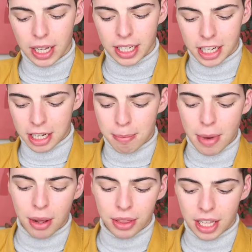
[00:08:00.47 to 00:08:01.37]
like in your
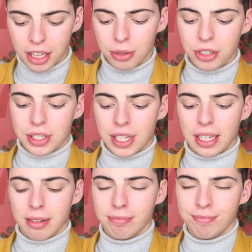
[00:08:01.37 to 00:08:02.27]
mouth and they're just
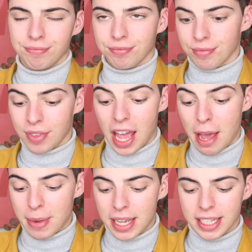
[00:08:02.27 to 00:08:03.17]
like
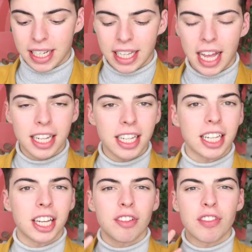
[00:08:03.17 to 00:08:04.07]
amazing, and they had like
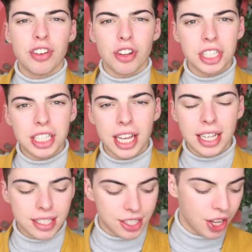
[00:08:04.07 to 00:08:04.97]
kind of a nutty
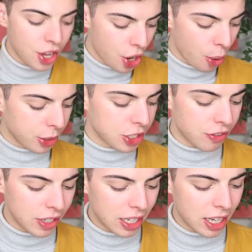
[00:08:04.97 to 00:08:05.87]
taste, which I
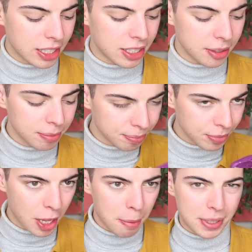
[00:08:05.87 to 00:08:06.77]
really liked,
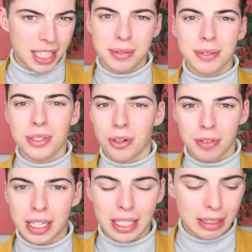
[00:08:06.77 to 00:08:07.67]
but these ones don't
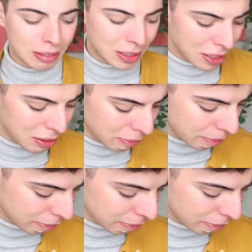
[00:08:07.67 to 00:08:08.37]
really. So